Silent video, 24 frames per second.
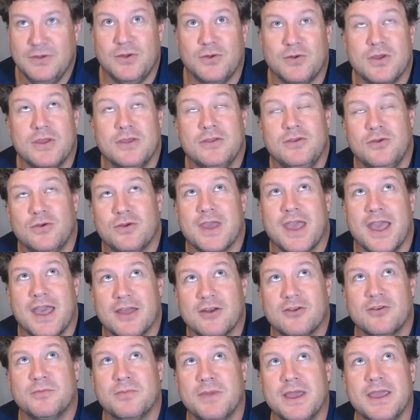you
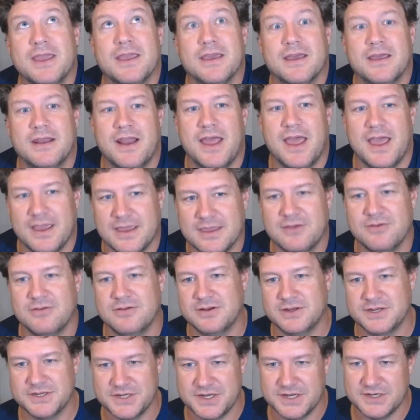cannot make an
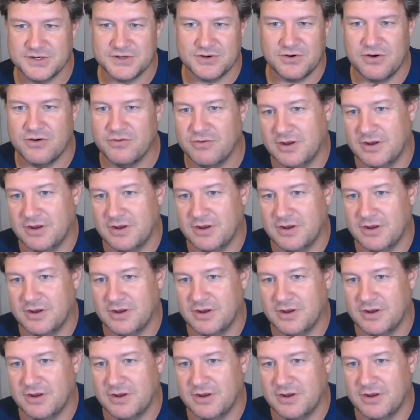accurate decision